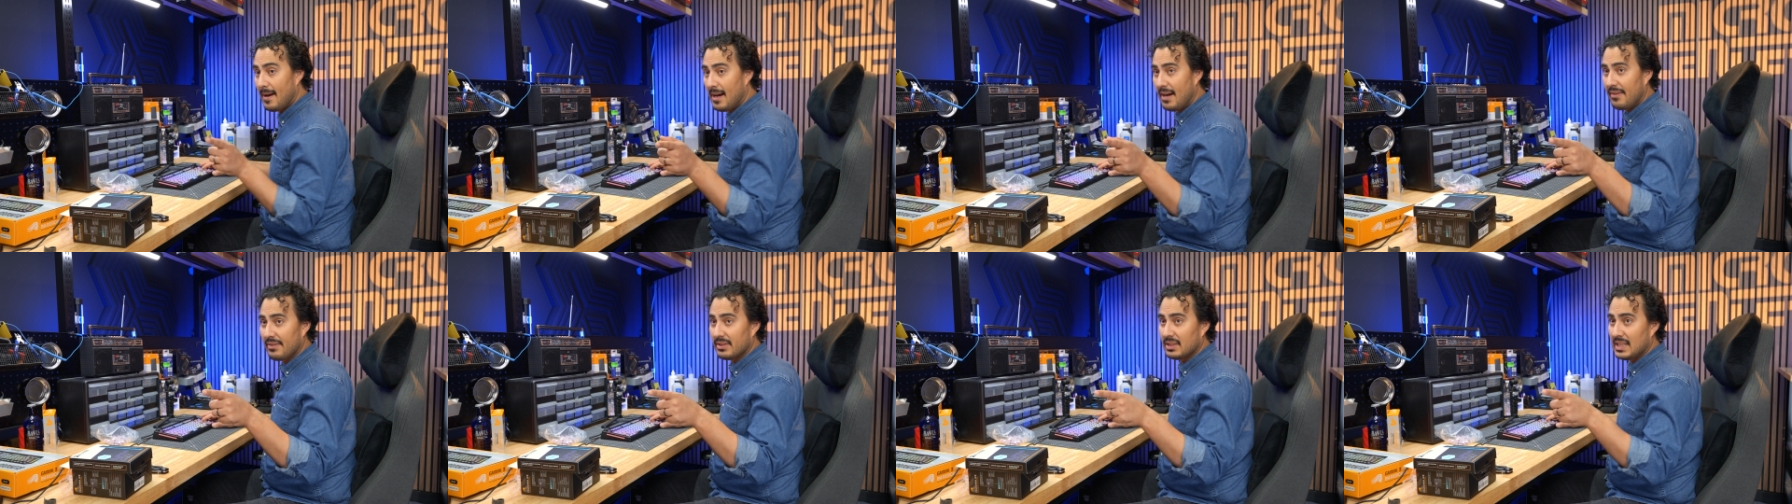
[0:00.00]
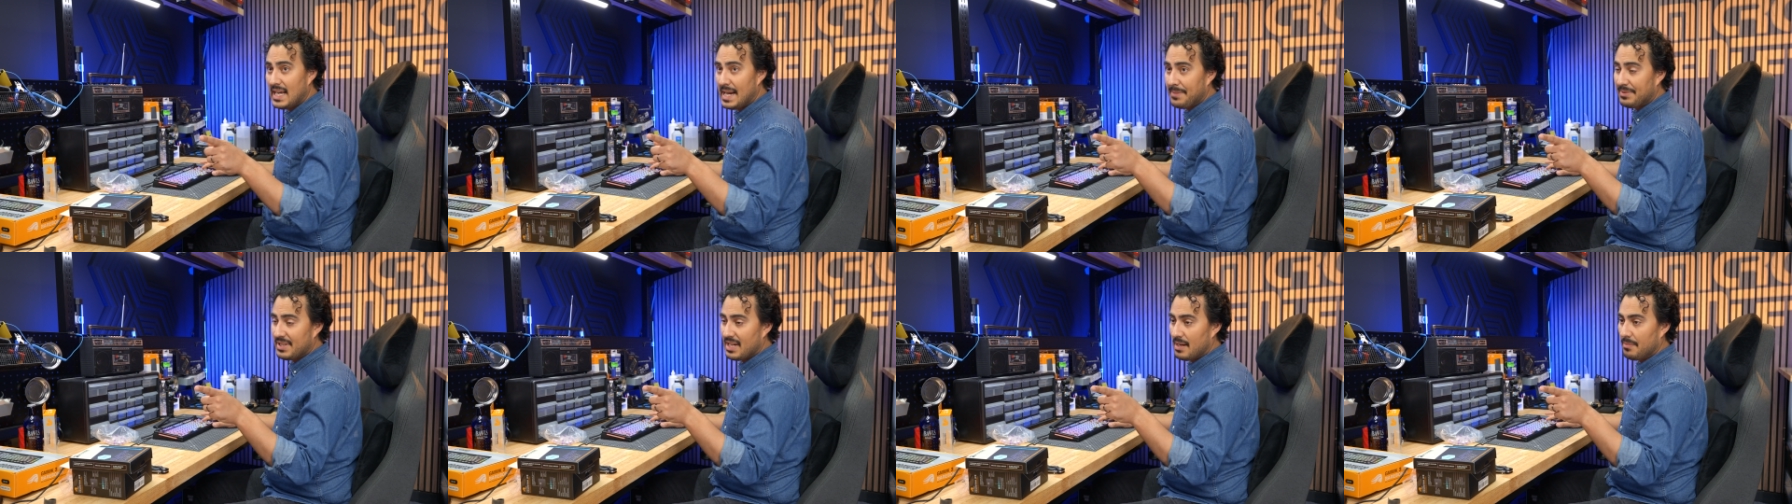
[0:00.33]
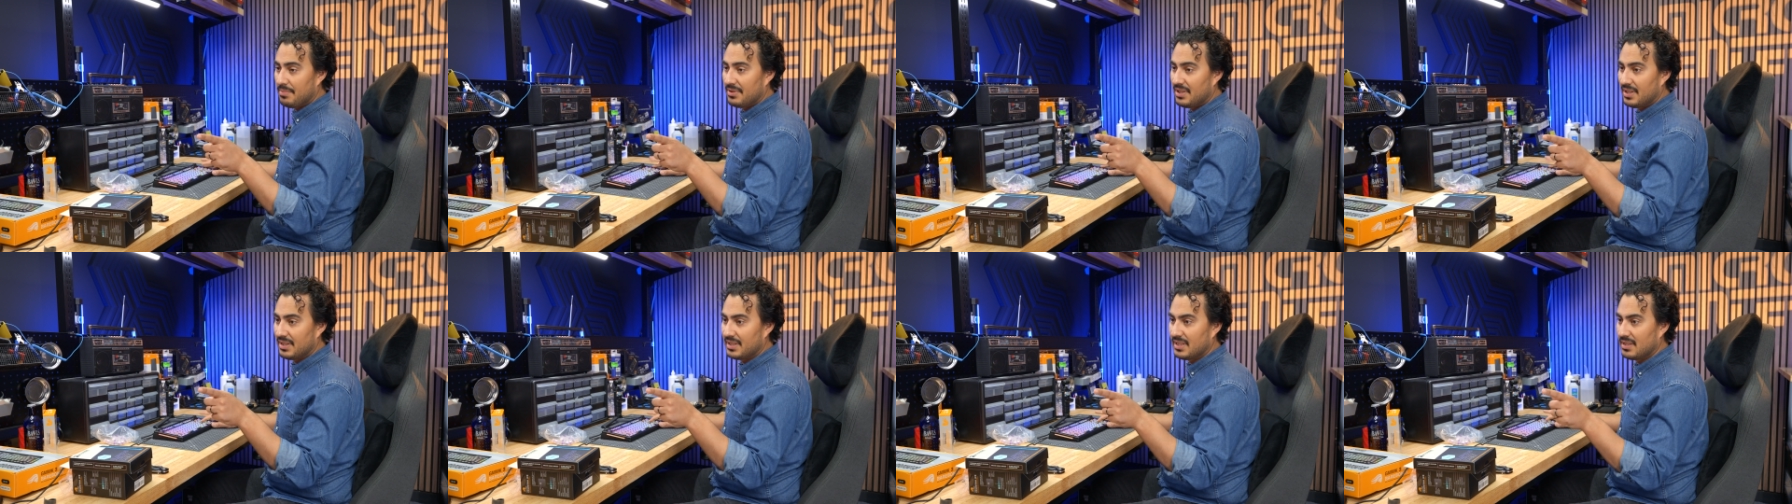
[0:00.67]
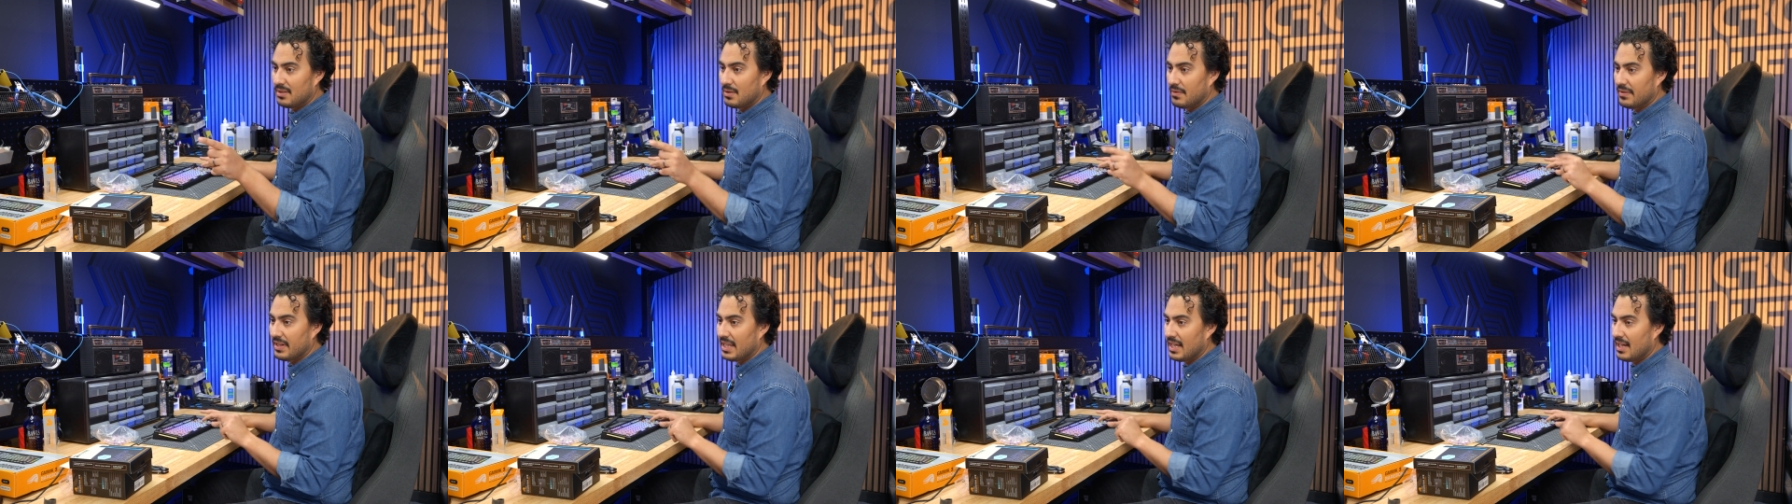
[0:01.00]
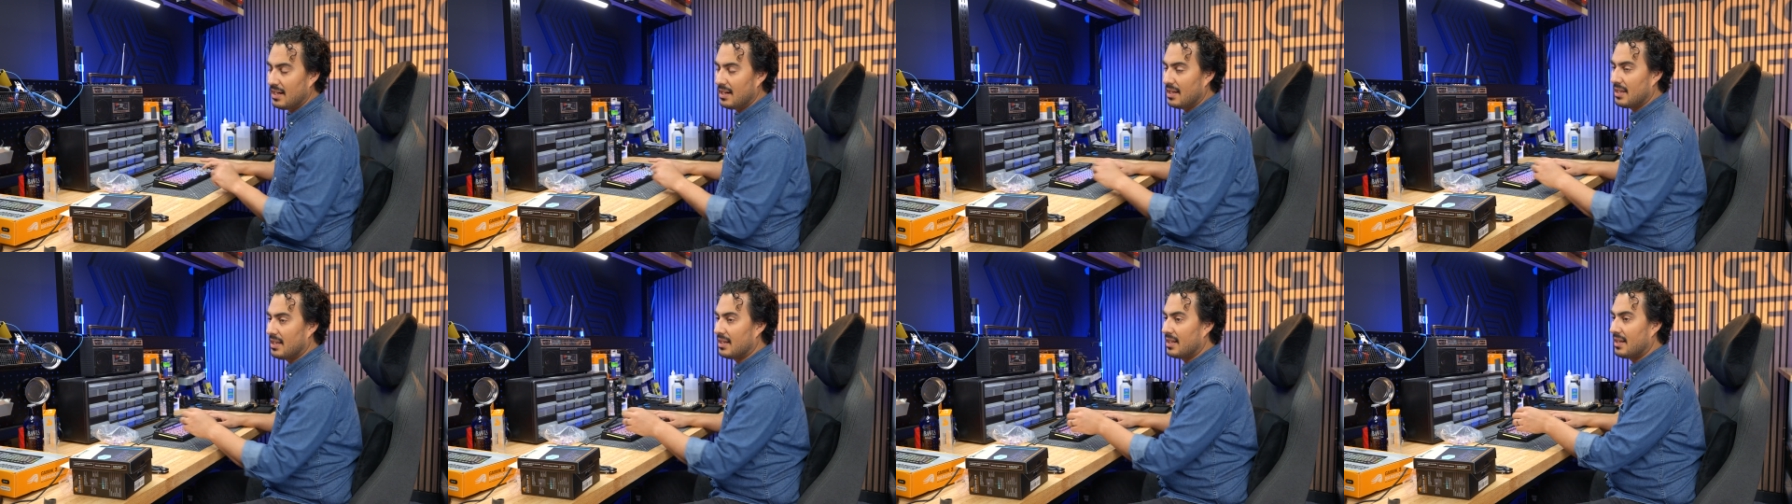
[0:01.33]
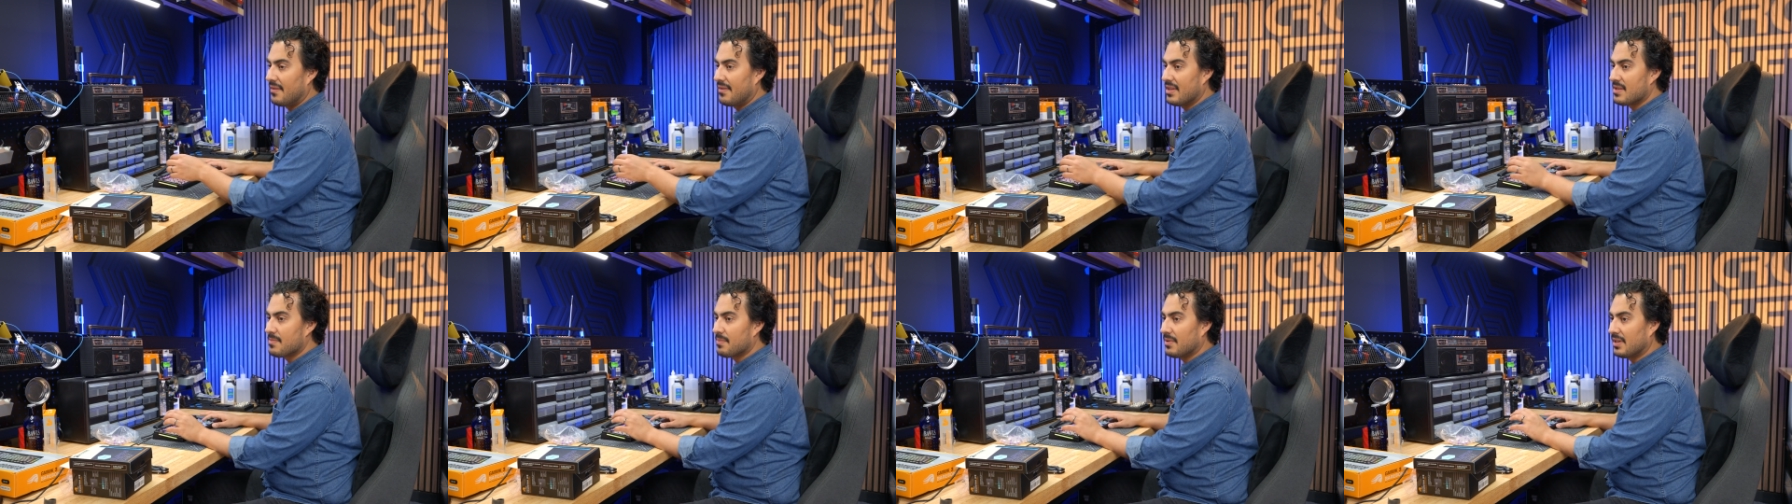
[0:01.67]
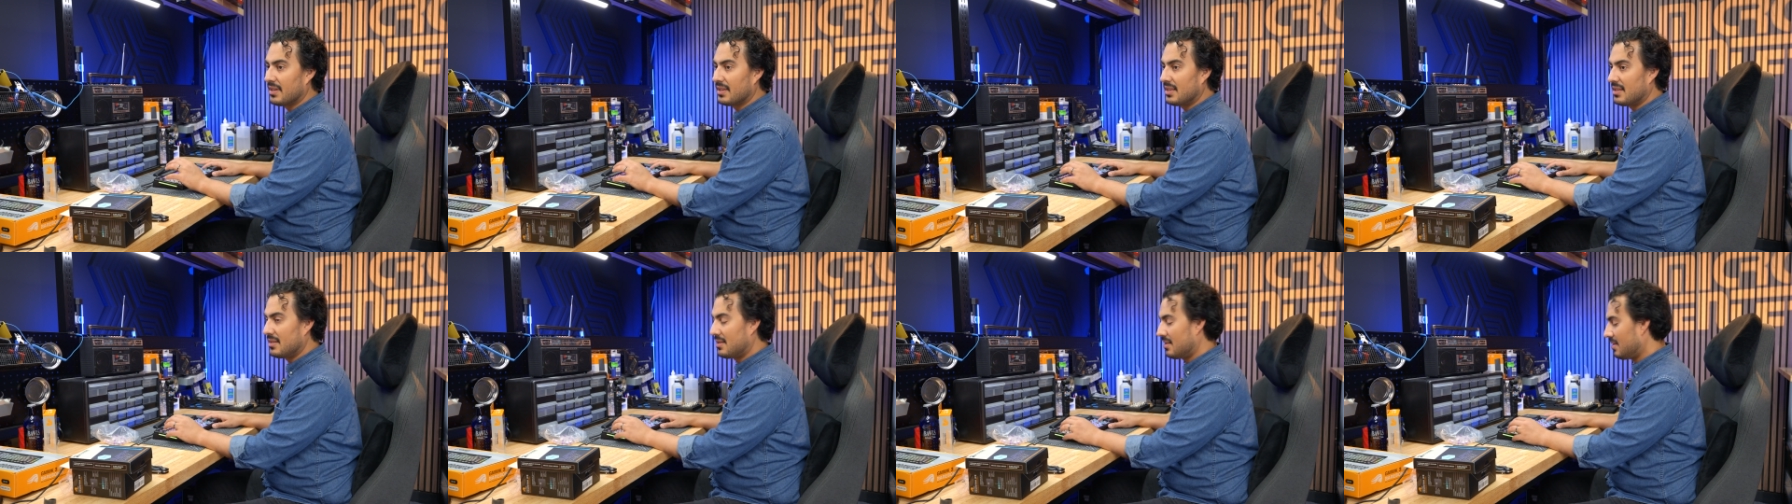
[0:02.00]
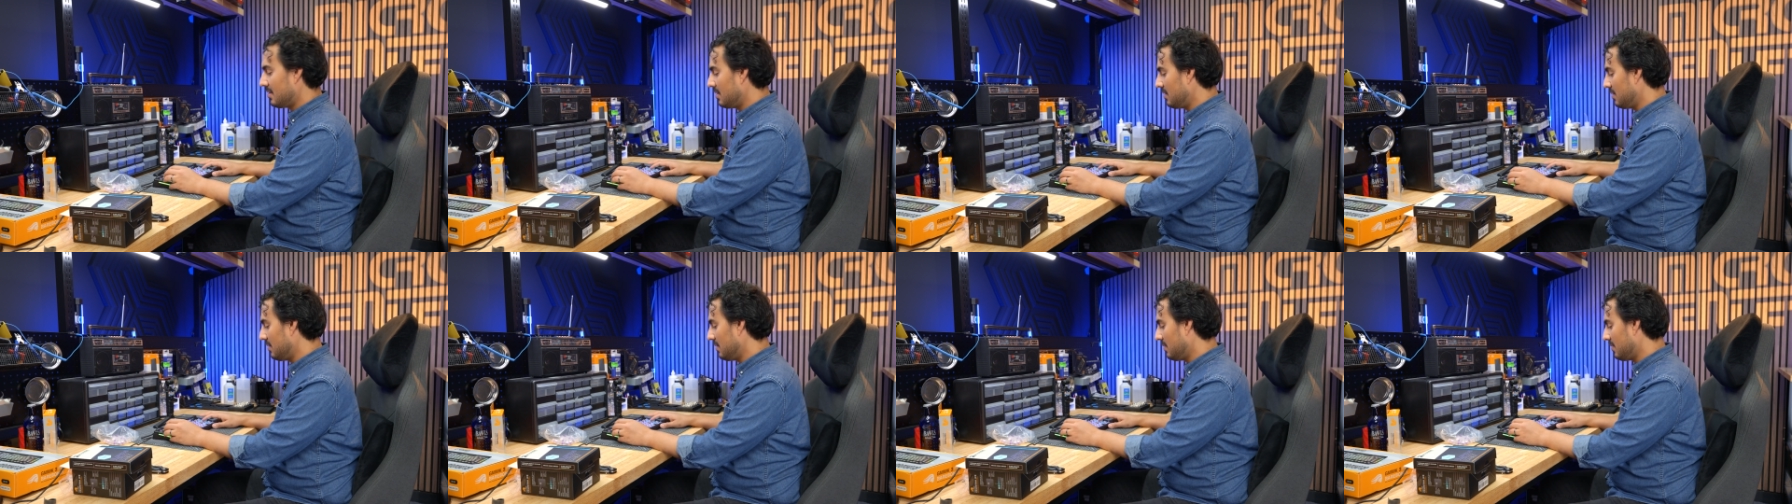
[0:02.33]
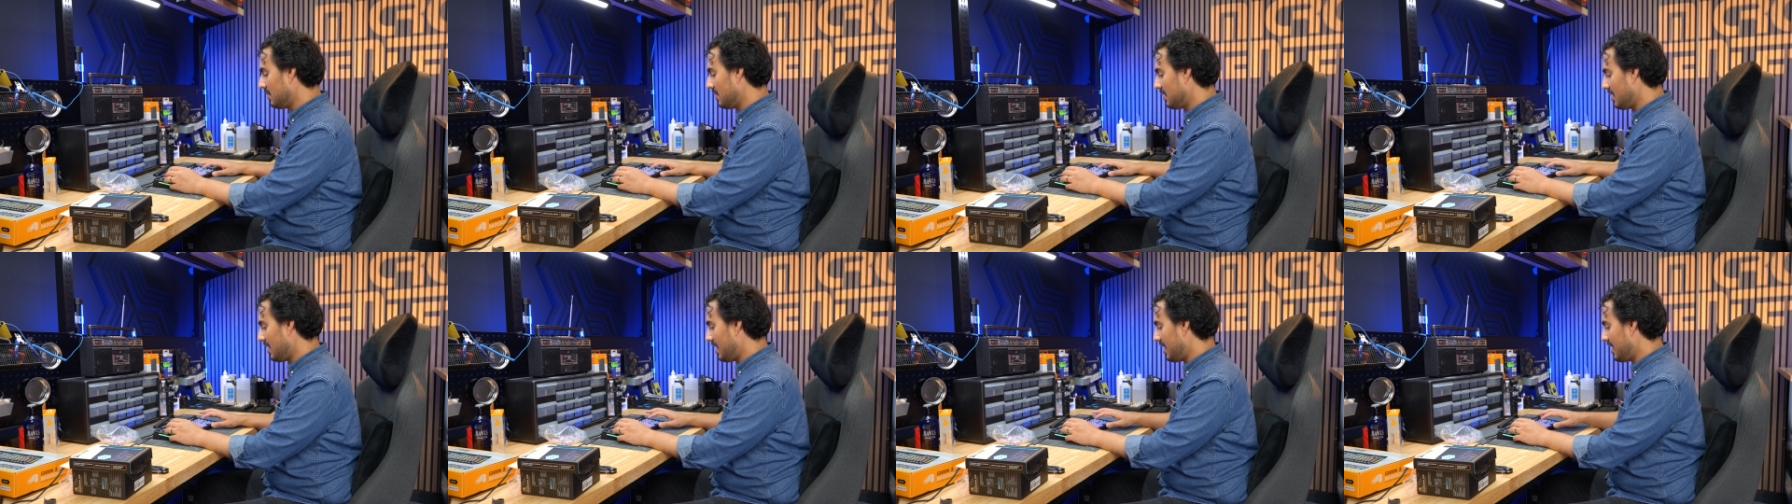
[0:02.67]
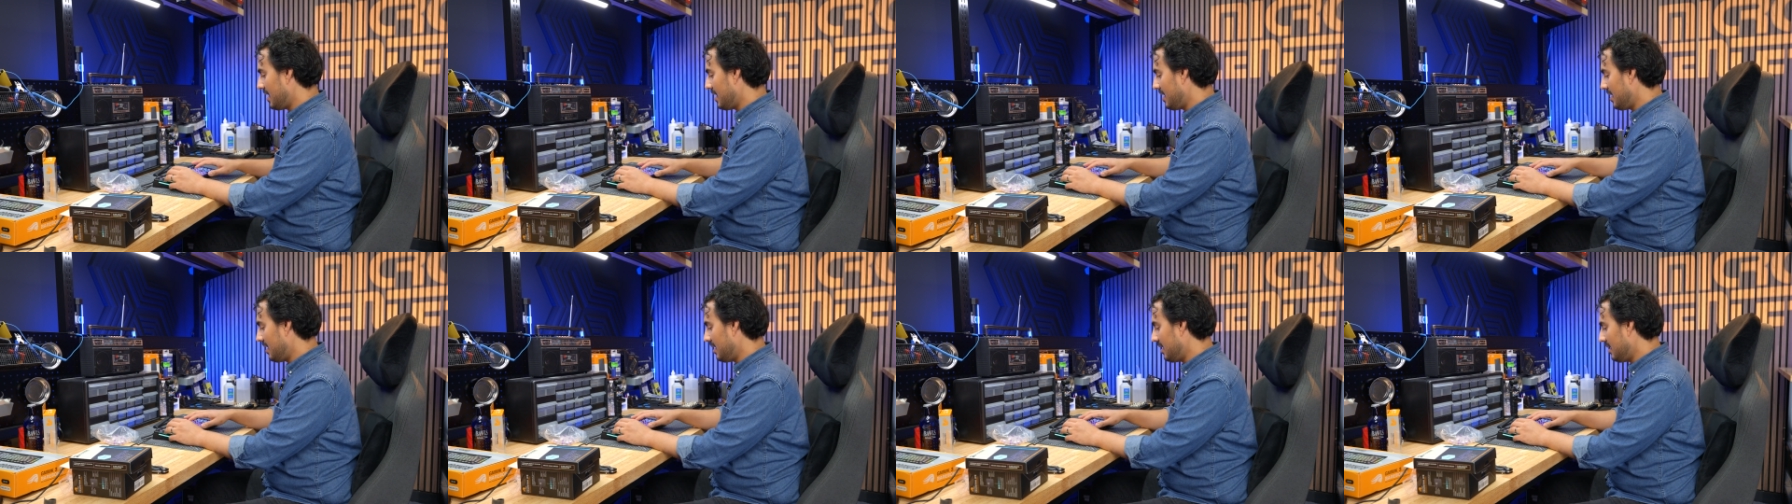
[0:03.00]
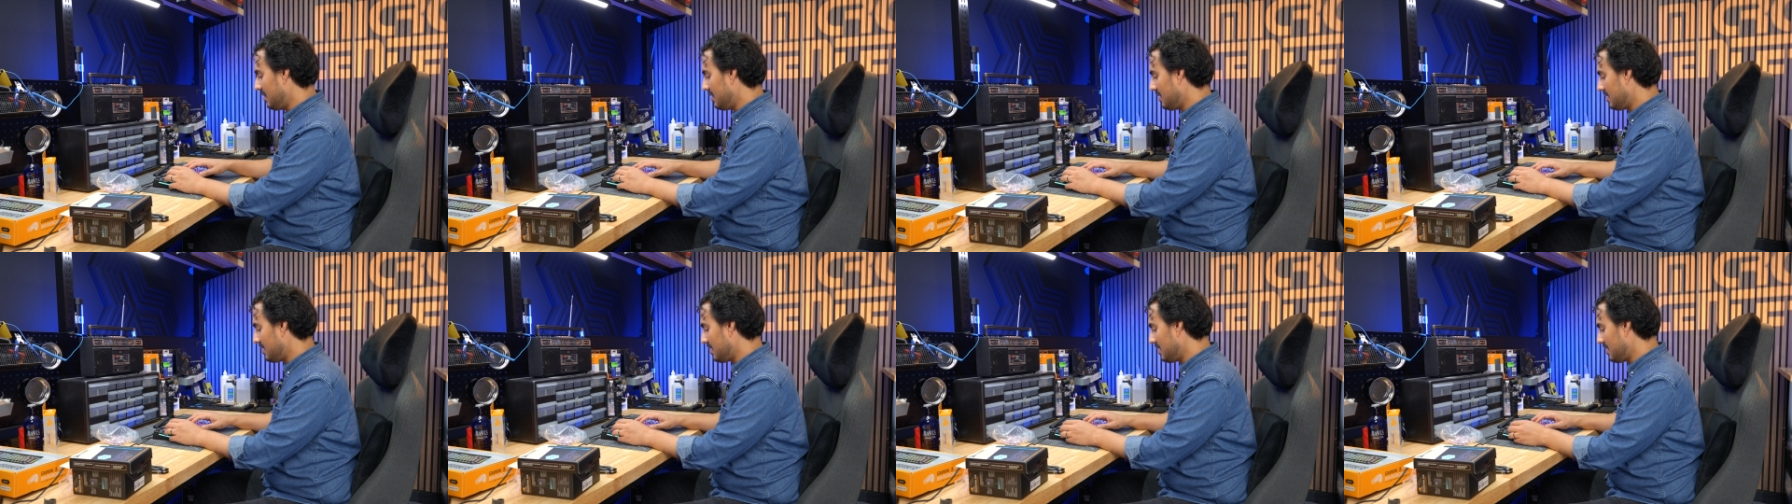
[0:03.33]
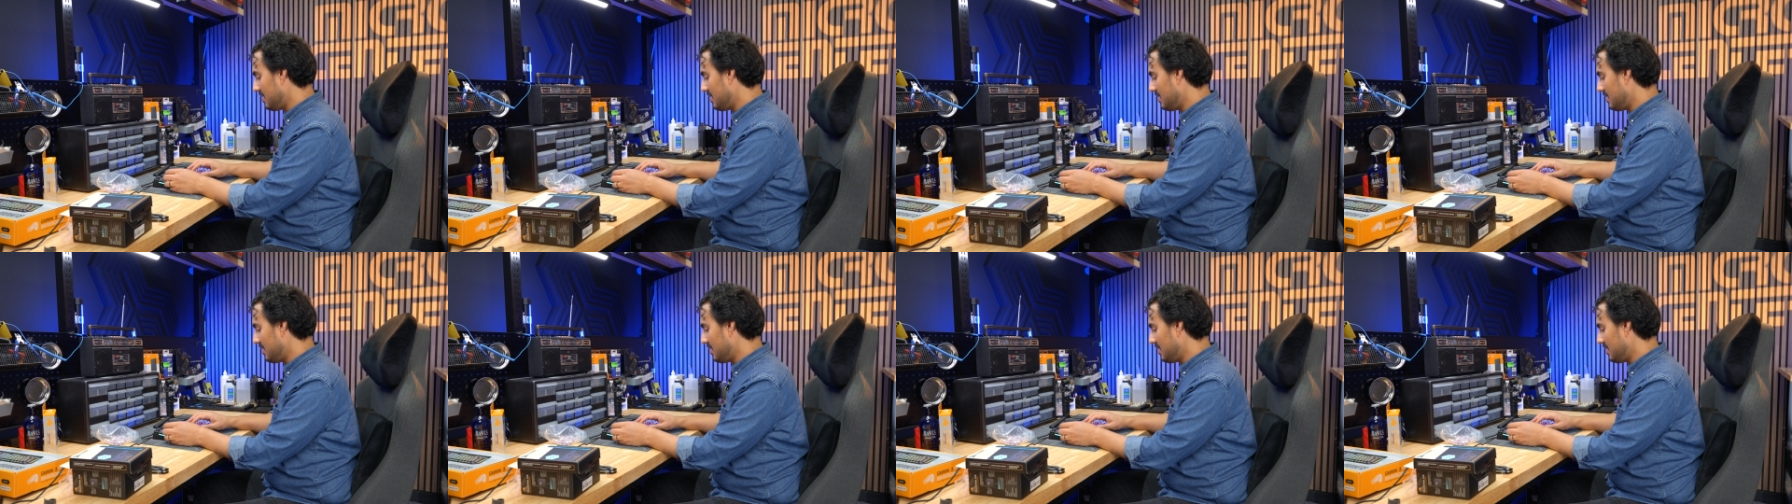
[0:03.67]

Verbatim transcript: I have a laptop plugged in over there that I have this plugged into and